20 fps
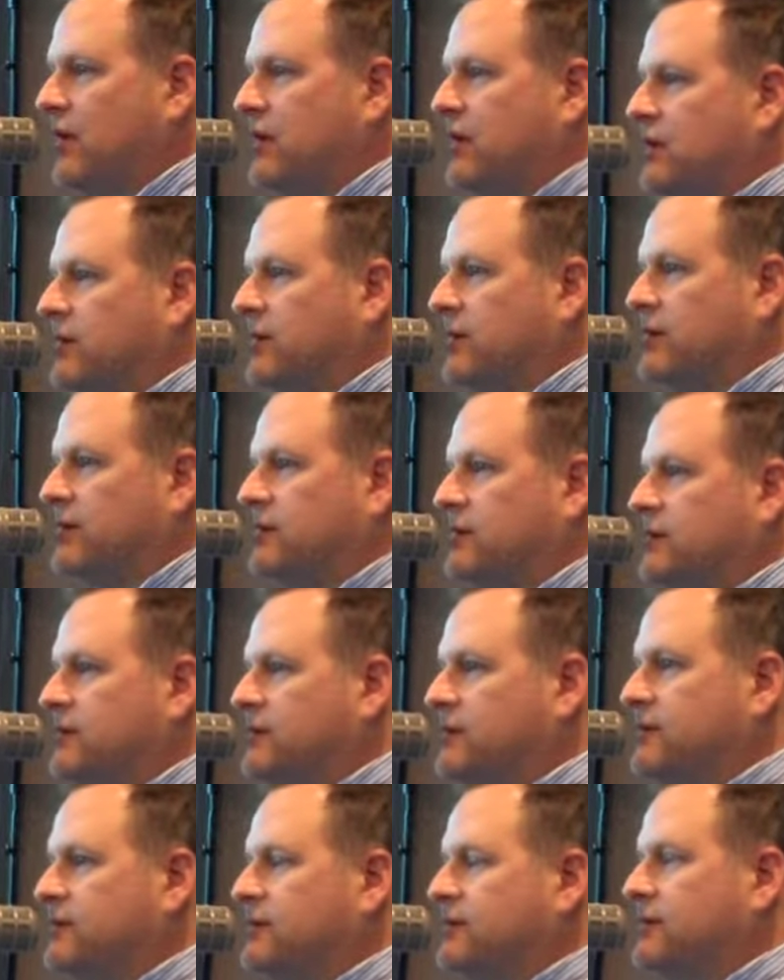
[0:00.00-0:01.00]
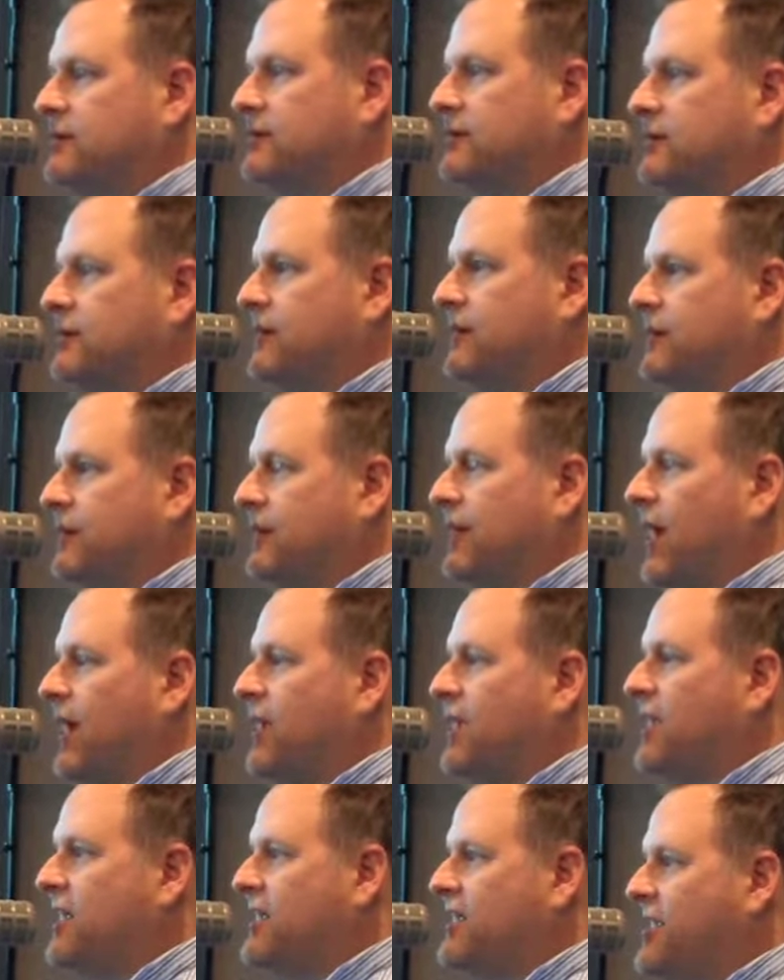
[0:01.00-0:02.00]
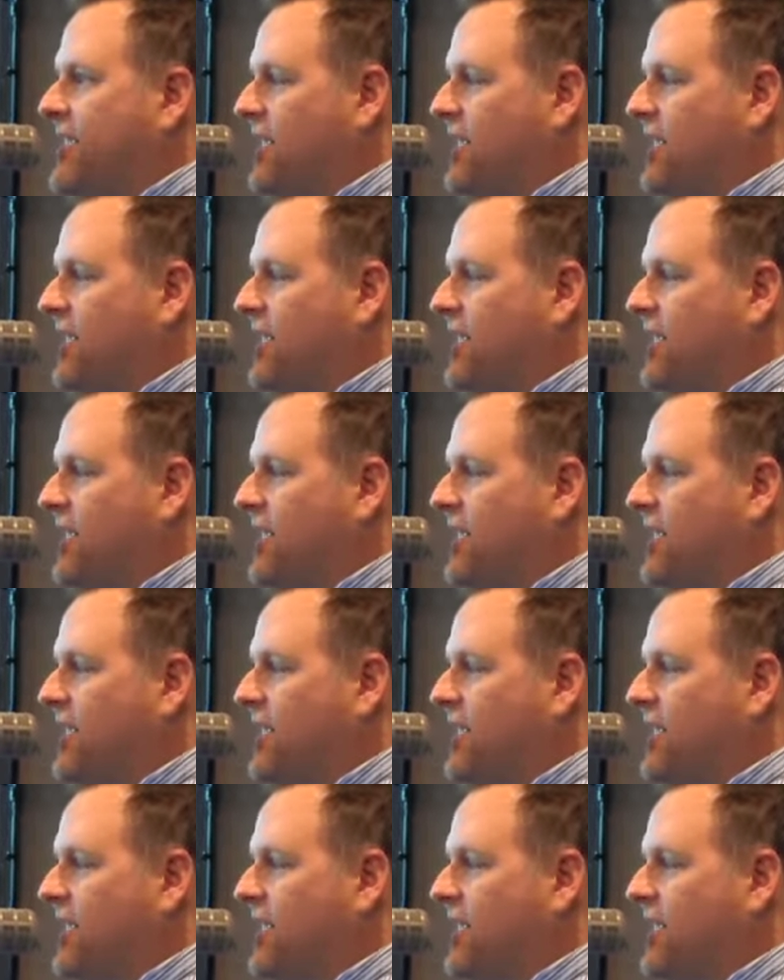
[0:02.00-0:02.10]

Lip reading: Yeah,